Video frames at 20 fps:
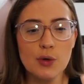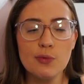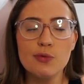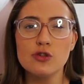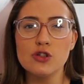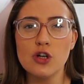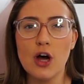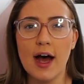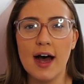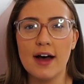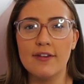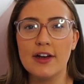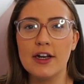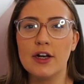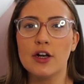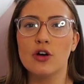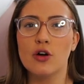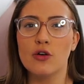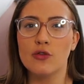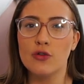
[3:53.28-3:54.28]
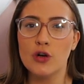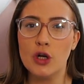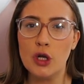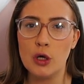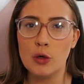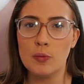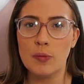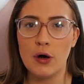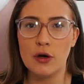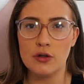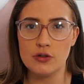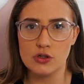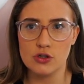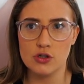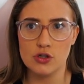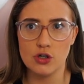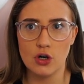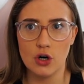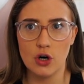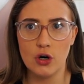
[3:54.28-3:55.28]
was not having enough newborn
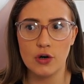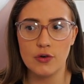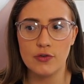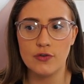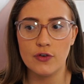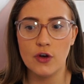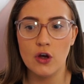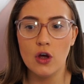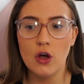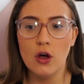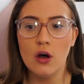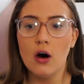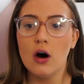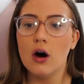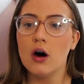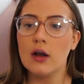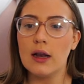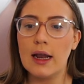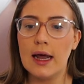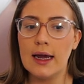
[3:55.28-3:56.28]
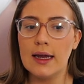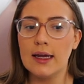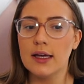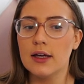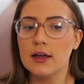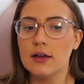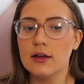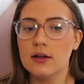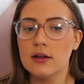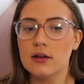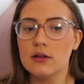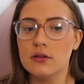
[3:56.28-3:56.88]
stuff or like